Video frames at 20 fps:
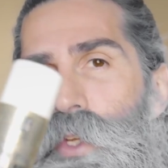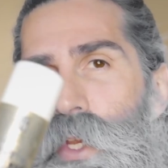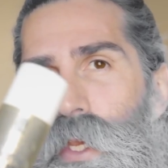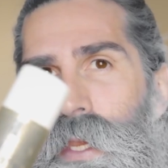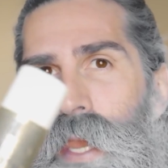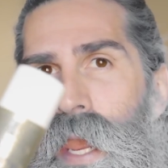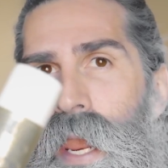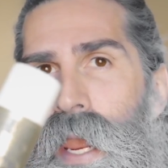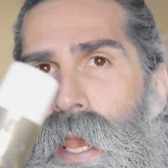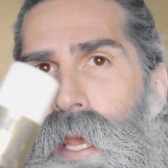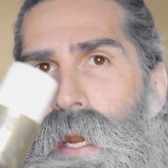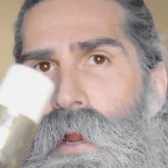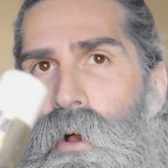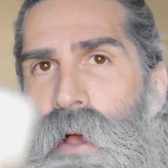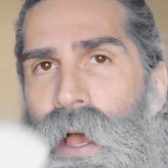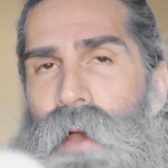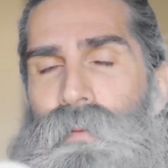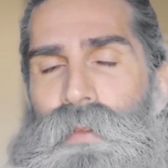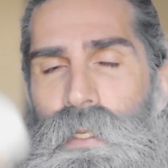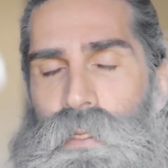a can. I'll
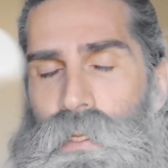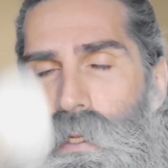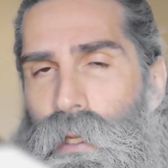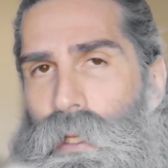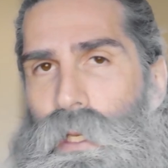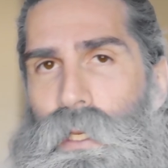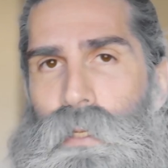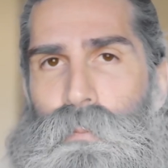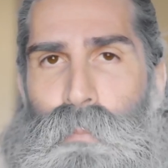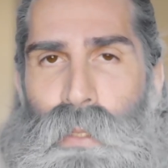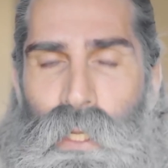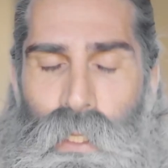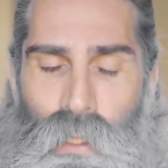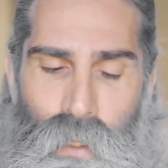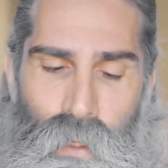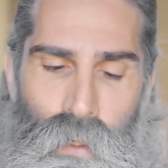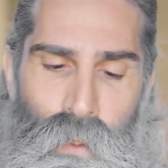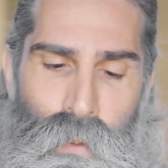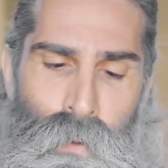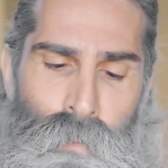have this link
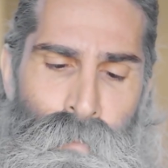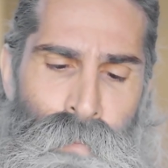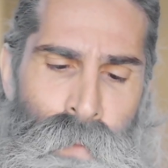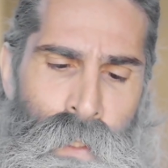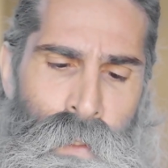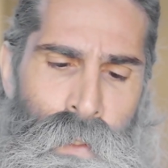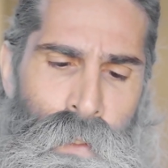below